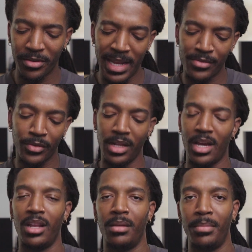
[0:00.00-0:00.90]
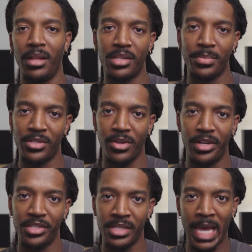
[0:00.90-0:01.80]
And that's really all embellishments are,
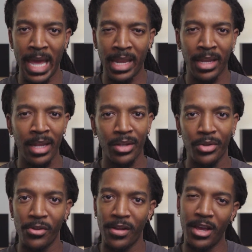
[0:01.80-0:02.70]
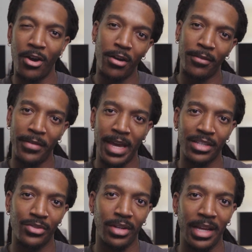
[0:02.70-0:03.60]
just adding in little like
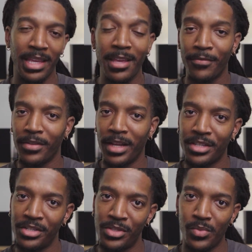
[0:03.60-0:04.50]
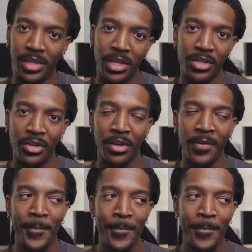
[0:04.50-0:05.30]
artifacts or like inflections within your